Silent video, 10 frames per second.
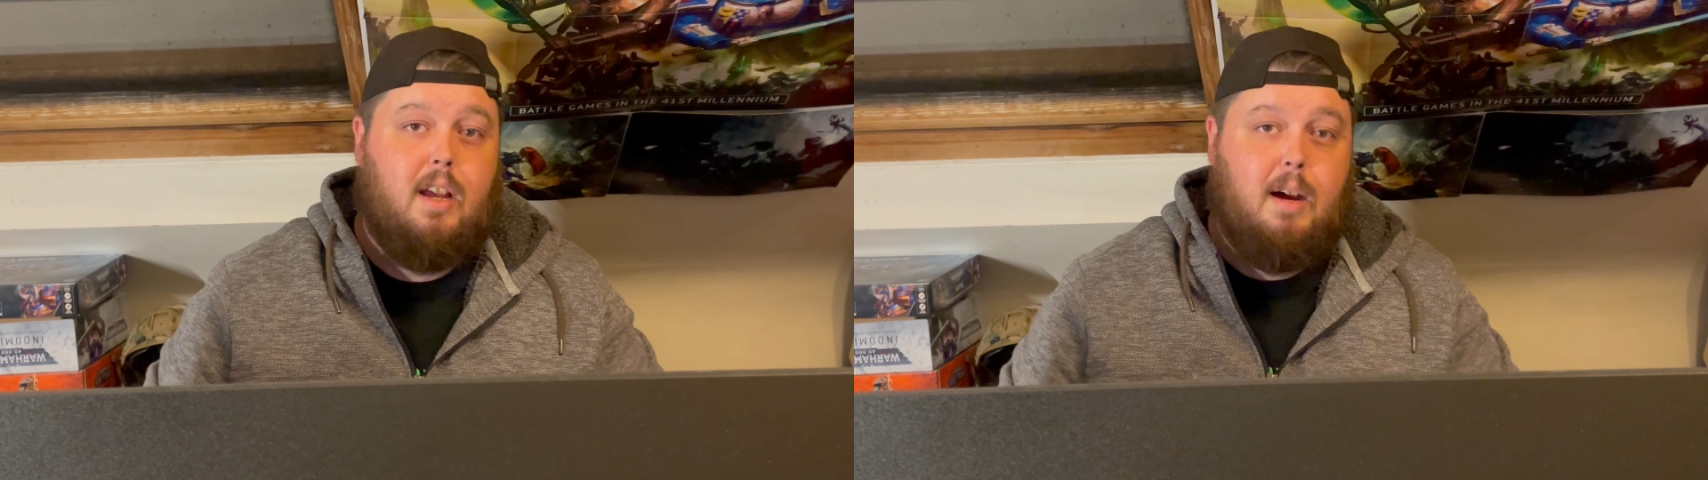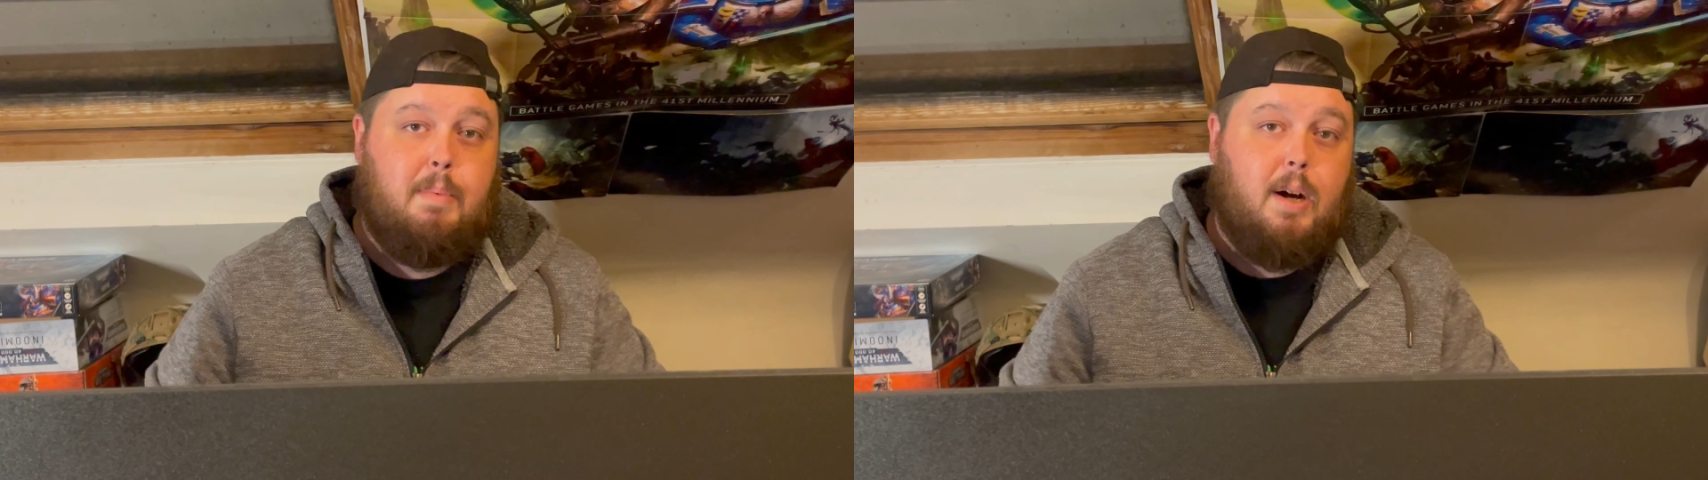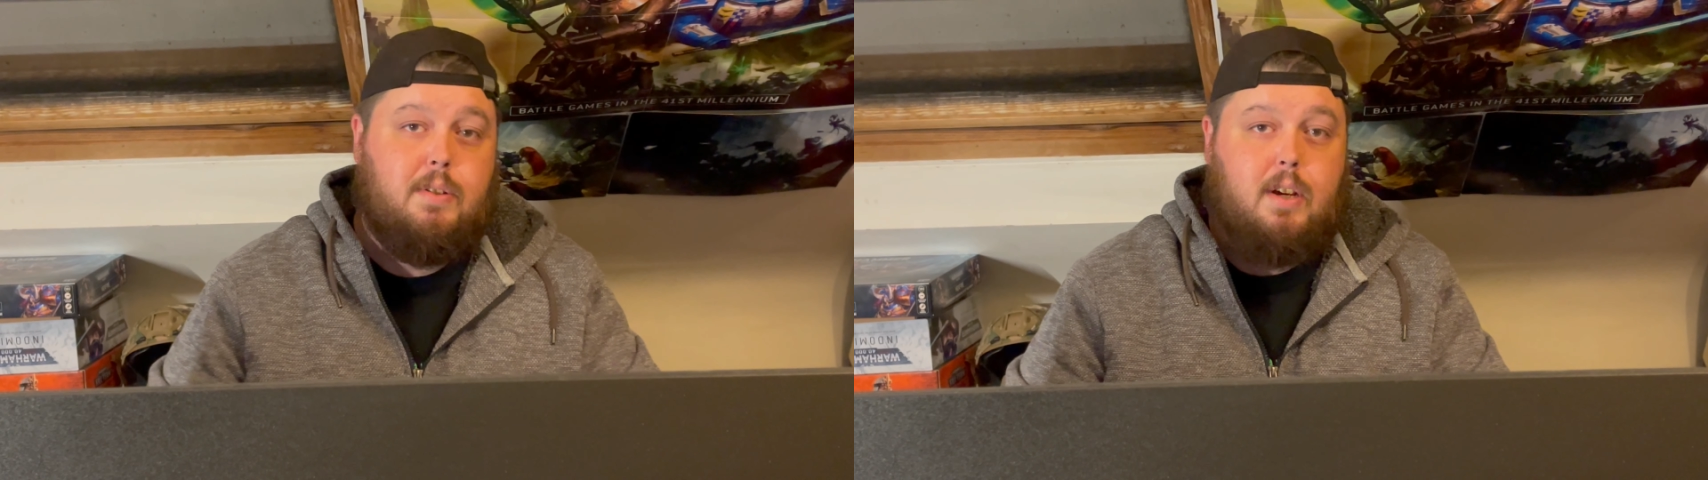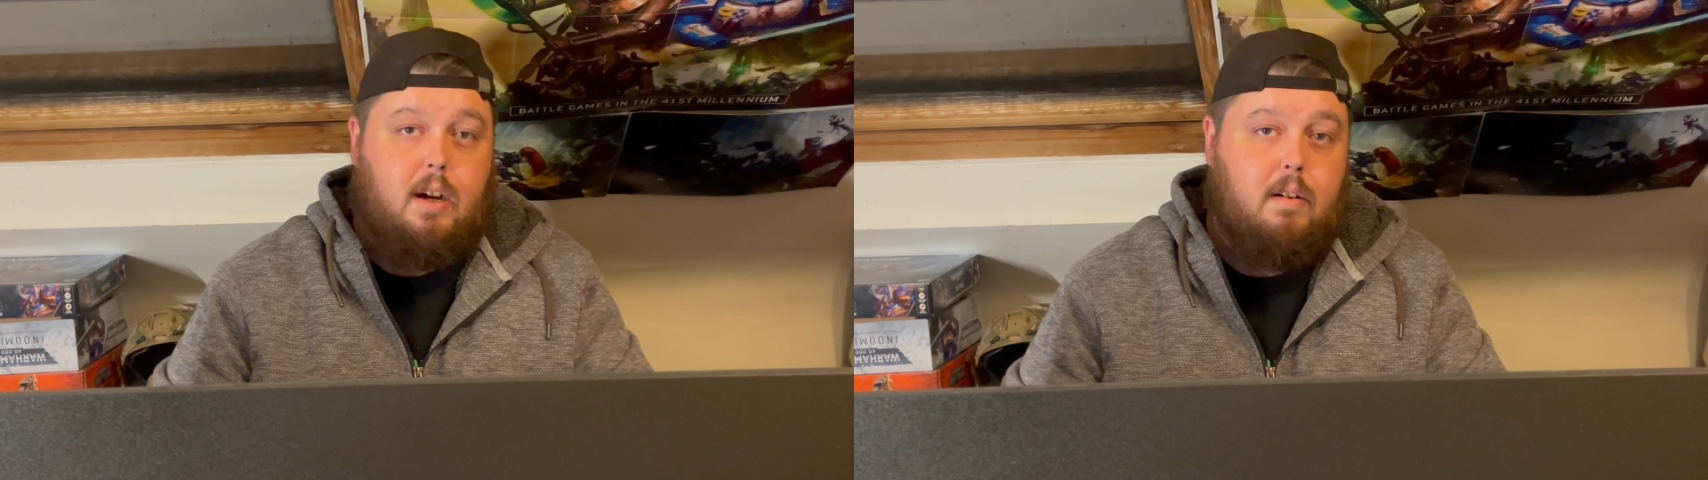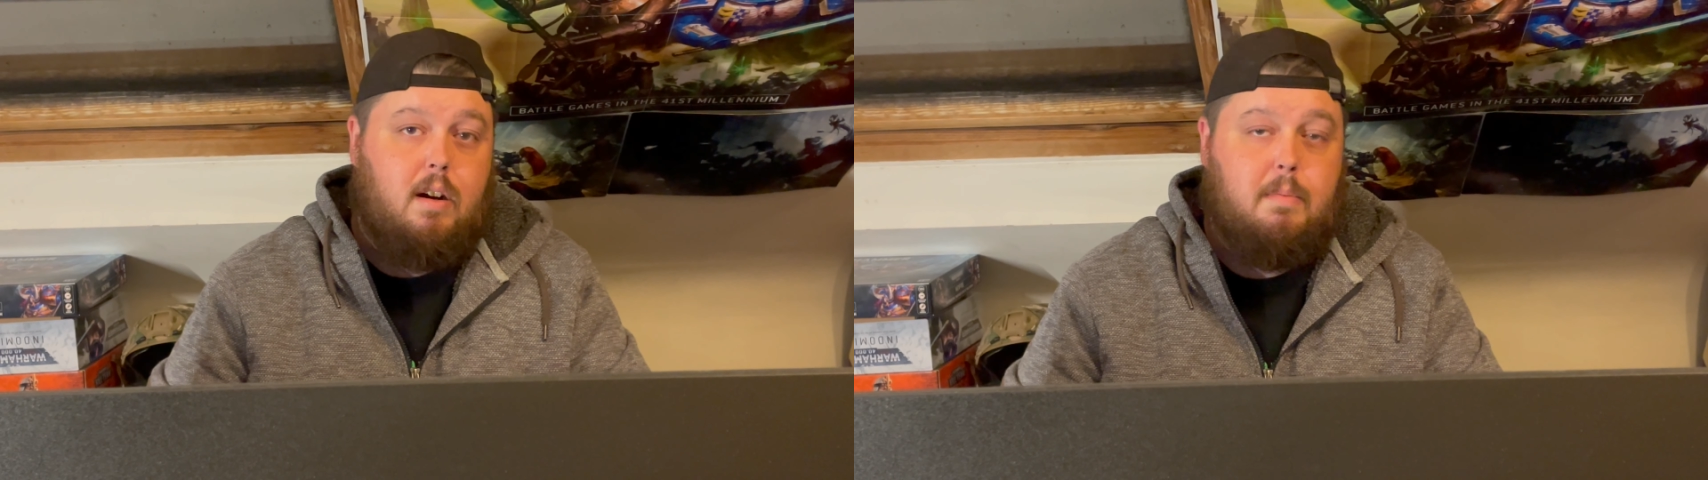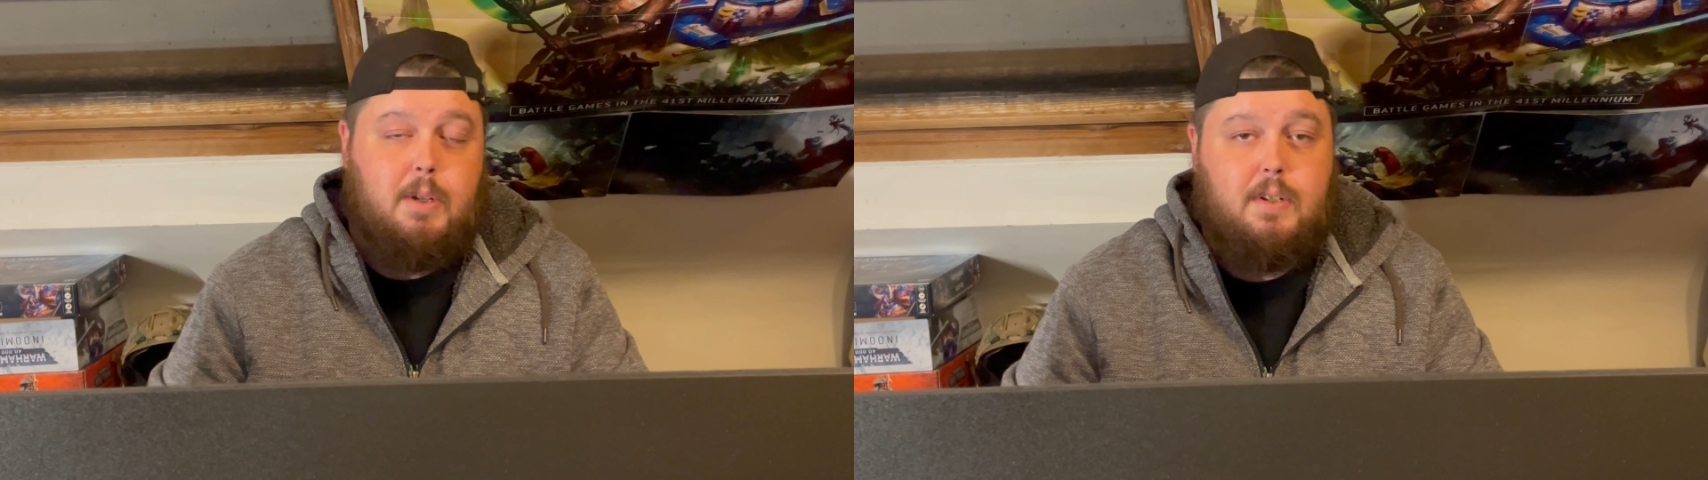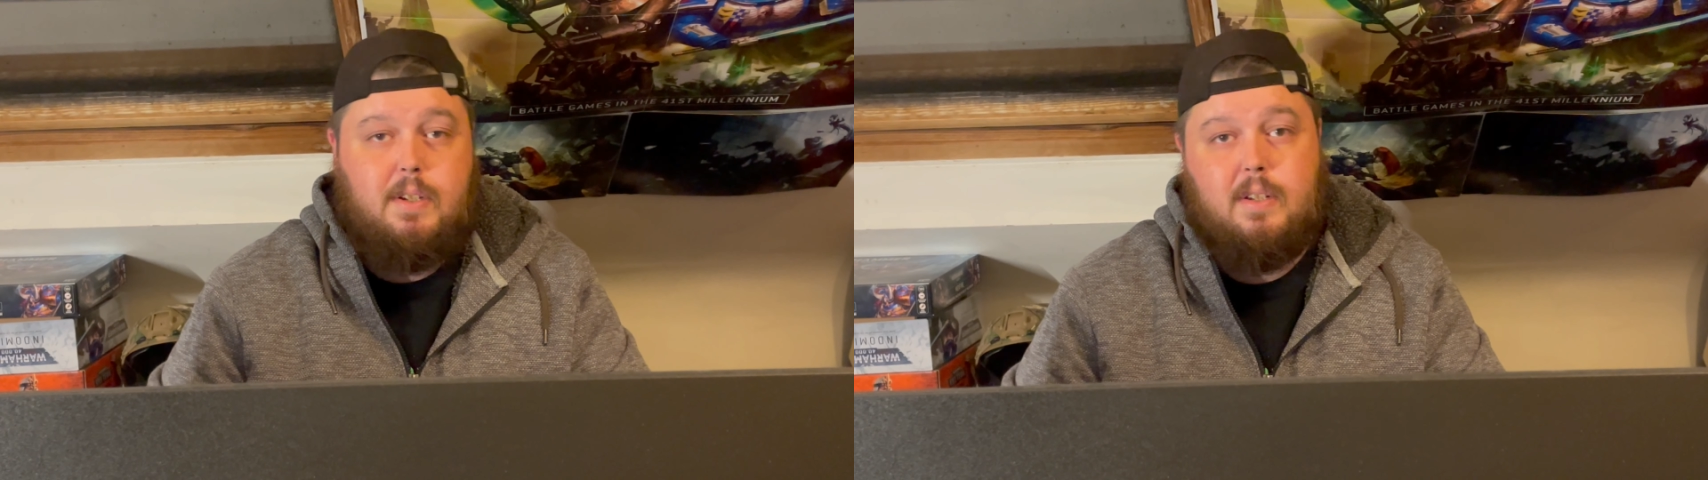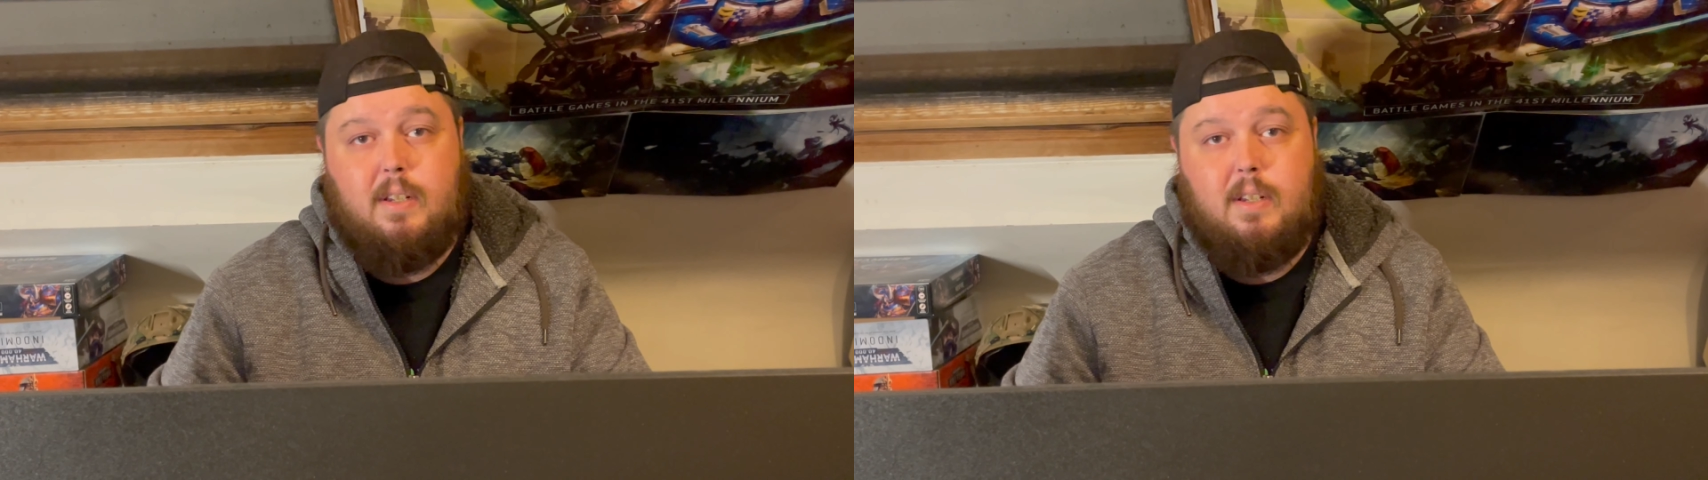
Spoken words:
about dioramas.